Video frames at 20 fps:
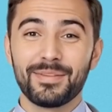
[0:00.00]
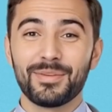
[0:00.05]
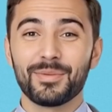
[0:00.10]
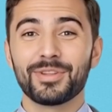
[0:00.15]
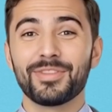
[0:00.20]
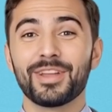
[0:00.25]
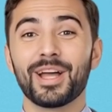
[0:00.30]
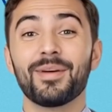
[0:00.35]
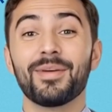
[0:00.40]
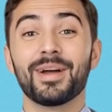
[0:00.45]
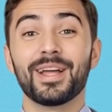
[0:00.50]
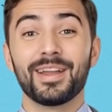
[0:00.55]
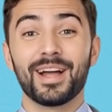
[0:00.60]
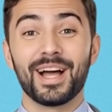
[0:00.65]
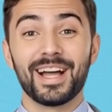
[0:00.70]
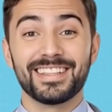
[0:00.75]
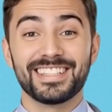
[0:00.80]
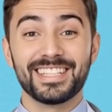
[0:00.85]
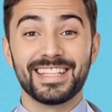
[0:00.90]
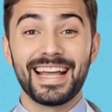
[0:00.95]
We've covered a
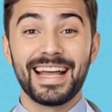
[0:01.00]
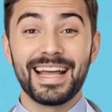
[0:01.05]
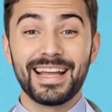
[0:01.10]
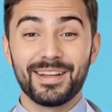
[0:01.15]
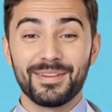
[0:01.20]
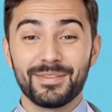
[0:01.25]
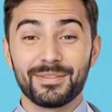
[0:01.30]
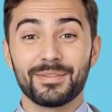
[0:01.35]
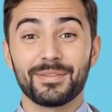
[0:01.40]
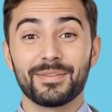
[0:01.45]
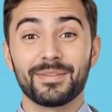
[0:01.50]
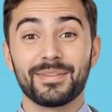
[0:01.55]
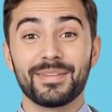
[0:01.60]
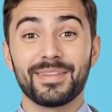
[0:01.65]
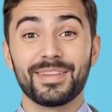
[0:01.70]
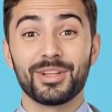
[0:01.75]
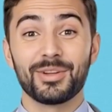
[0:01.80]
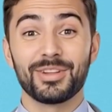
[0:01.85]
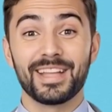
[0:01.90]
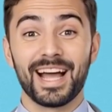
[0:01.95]
lot today.
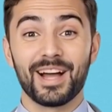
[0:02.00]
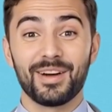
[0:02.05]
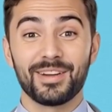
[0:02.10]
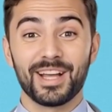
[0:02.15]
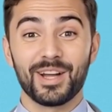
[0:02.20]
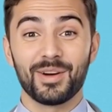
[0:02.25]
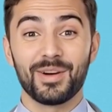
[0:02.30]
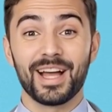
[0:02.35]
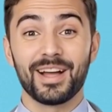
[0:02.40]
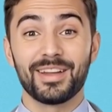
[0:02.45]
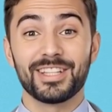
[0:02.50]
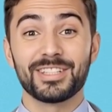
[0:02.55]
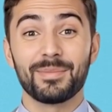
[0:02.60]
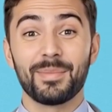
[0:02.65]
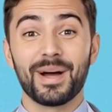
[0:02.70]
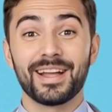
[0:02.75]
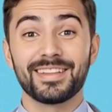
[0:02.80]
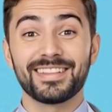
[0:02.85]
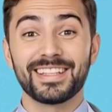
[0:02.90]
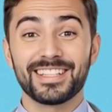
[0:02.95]
You now know how to
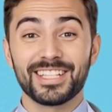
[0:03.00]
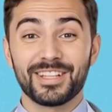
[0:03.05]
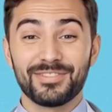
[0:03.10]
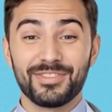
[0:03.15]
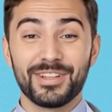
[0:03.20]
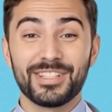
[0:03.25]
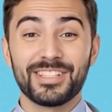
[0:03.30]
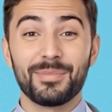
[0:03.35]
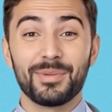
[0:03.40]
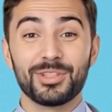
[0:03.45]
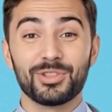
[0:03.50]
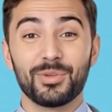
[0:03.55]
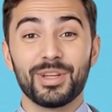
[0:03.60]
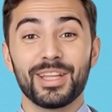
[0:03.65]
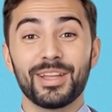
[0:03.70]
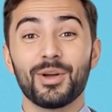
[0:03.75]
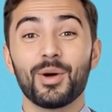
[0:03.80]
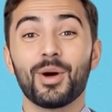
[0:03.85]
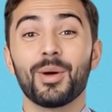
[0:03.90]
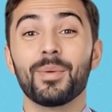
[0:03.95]
spot the difference
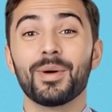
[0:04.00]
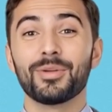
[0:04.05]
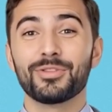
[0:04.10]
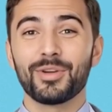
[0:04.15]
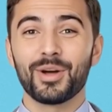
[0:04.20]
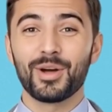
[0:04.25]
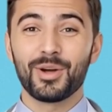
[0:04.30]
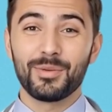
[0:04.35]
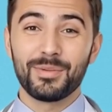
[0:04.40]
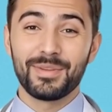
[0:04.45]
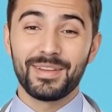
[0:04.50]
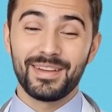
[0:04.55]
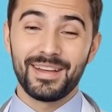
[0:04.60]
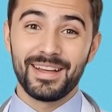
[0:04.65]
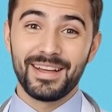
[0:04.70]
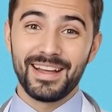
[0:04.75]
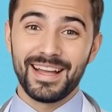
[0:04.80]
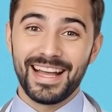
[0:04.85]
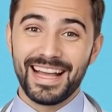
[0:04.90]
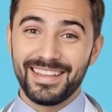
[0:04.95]
between normal foam
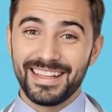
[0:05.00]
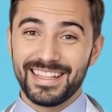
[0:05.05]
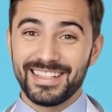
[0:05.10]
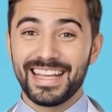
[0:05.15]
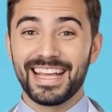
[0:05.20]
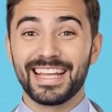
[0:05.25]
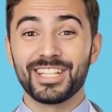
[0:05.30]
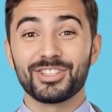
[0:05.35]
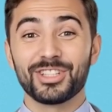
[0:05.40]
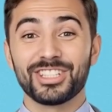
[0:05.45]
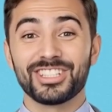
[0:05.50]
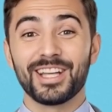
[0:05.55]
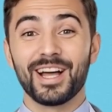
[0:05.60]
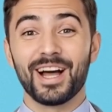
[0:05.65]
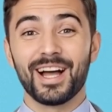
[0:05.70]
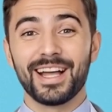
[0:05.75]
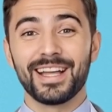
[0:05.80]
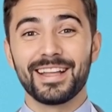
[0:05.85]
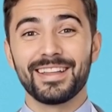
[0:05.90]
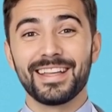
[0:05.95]
and the dangerous
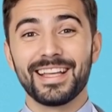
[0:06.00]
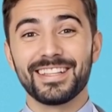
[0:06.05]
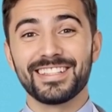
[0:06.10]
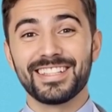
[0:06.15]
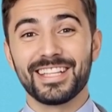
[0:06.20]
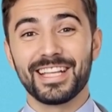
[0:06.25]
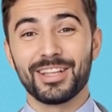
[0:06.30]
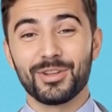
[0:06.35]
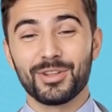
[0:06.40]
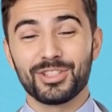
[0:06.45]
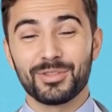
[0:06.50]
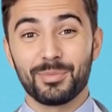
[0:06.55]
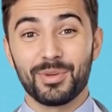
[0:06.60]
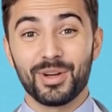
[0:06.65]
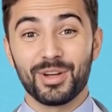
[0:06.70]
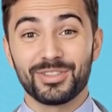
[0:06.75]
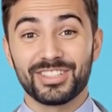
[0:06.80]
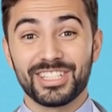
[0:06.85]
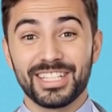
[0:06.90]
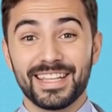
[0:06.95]
kind that signals
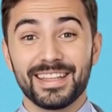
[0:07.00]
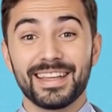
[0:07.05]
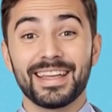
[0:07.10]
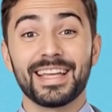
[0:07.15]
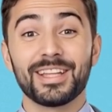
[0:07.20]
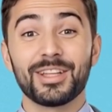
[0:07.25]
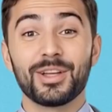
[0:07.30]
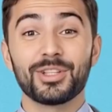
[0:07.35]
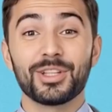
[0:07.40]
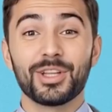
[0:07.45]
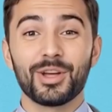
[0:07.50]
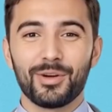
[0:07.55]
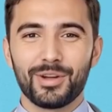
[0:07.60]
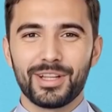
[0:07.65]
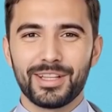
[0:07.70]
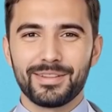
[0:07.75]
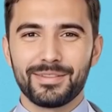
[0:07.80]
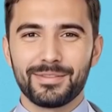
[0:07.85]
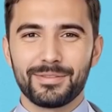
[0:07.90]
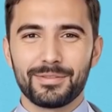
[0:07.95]
protein in your
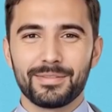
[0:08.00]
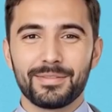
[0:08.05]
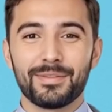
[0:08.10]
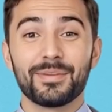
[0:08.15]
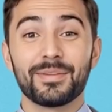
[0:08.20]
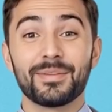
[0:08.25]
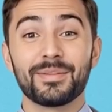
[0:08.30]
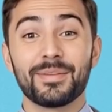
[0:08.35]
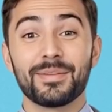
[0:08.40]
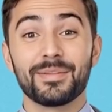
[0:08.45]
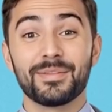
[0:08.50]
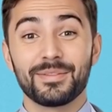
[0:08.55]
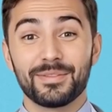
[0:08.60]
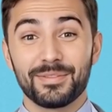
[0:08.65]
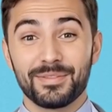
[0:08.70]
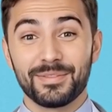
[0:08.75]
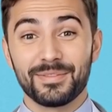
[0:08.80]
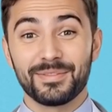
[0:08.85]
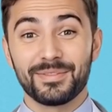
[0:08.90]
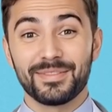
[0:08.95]
urine.
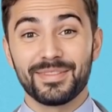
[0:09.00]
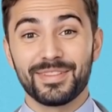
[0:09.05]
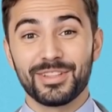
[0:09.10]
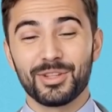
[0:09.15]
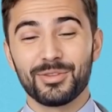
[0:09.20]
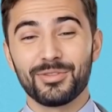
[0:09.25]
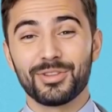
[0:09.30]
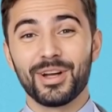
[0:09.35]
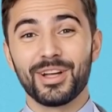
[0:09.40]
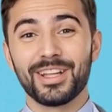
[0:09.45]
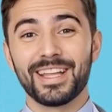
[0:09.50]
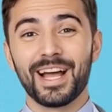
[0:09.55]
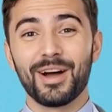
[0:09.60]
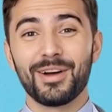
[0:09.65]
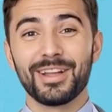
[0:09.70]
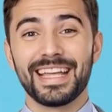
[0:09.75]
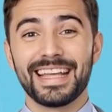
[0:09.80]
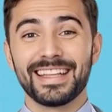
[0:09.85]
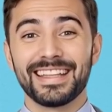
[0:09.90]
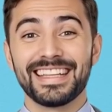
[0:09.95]
You've learned how
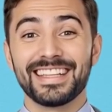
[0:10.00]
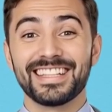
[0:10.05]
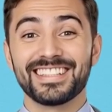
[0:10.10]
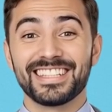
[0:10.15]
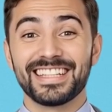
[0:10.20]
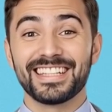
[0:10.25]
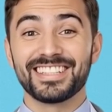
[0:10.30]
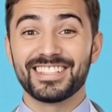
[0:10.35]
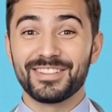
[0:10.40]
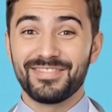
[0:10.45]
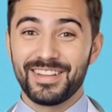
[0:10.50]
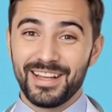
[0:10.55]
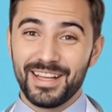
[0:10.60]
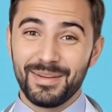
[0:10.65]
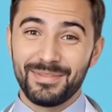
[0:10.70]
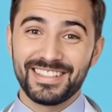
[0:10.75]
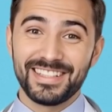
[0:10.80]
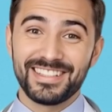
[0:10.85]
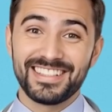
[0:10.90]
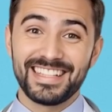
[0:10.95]
kidney disease
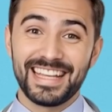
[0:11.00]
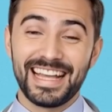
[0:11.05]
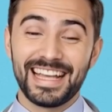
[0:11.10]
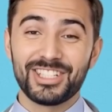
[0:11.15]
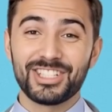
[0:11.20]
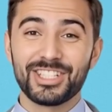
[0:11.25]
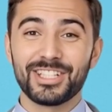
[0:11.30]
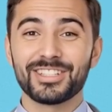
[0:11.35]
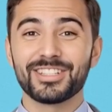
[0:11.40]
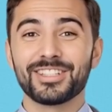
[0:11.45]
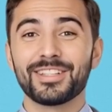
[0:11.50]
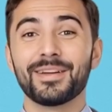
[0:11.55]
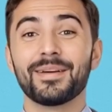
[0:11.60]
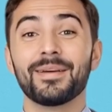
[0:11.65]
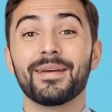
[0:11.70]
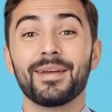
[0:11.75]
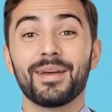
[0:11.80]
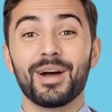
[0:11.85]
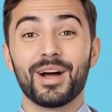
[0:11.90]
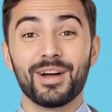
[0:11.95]
develops in stages,
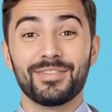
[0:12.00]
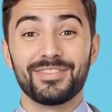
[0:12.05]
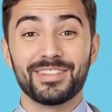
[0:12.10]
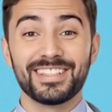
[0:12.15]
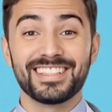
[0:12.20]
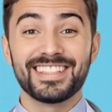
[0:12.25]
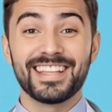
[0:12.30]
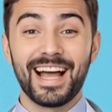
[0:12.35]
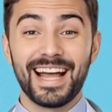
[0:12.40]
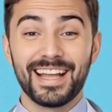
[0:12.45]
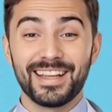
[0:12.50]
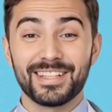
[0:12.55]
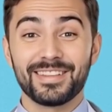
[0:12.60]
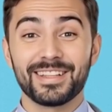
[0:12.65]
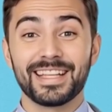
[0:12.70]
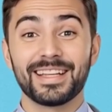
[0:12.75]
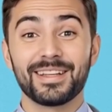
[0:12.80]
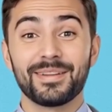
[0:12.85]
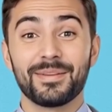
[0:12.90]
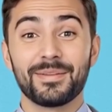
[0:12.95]
often
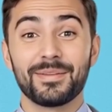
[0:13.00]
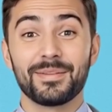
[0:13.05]
silently.